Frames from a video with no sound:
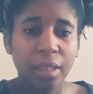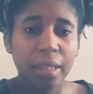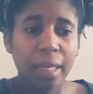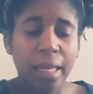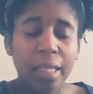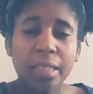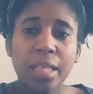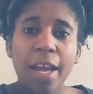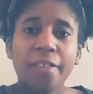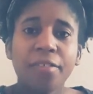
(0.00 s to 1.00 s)
And it's
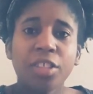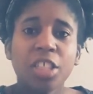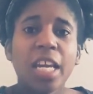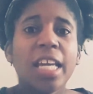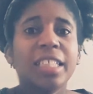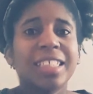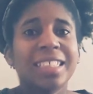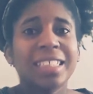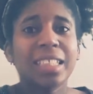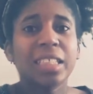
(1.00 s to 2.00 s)
time for change this
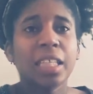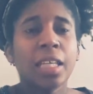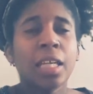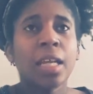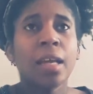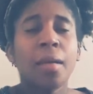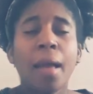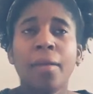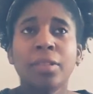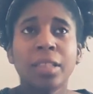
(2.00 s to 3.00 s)
season, and
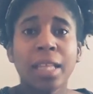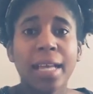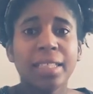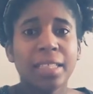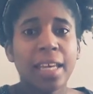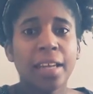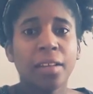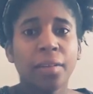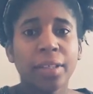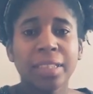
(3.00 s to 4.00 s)
I was led today. The
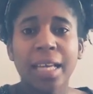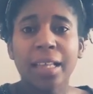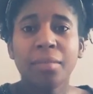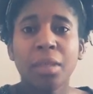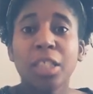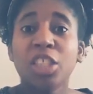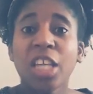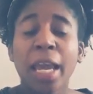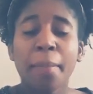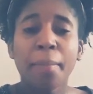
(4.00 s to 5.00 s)
Lord is telling me
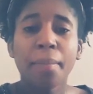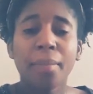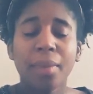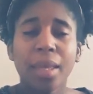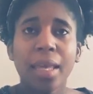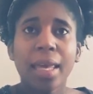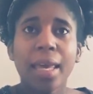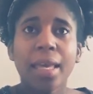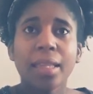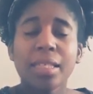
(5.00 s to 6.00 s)
shame.
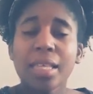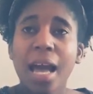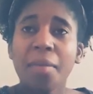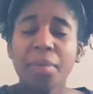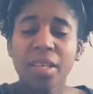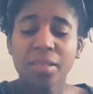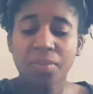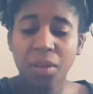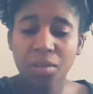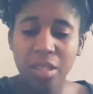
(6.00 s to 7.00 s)
And this topic is
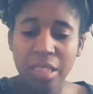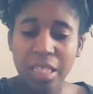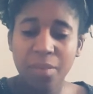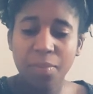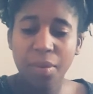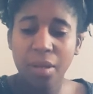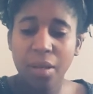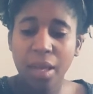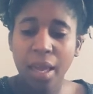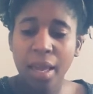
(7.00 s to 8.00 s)
very deep,
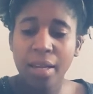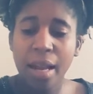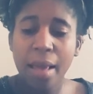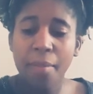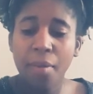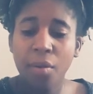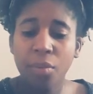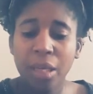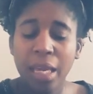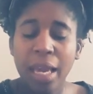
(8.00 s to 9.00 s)
but
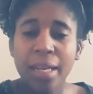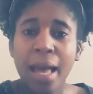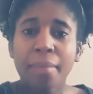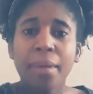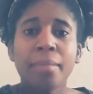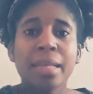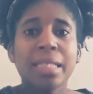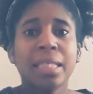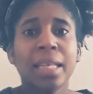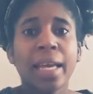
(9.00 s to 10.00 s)
we cannot be
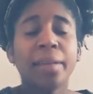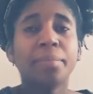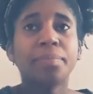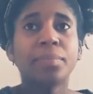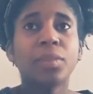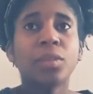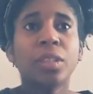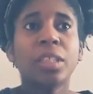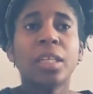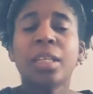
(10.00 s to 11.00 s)
misled towards
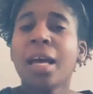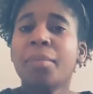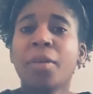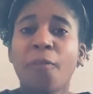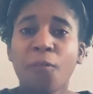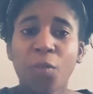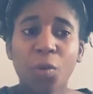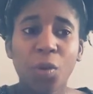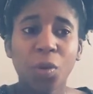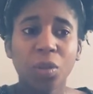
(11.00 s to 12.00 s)
it and not be a
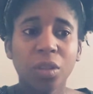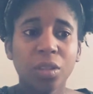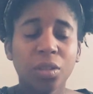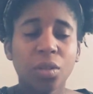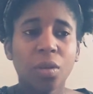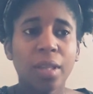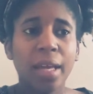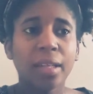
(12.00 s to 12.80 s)
fool to know that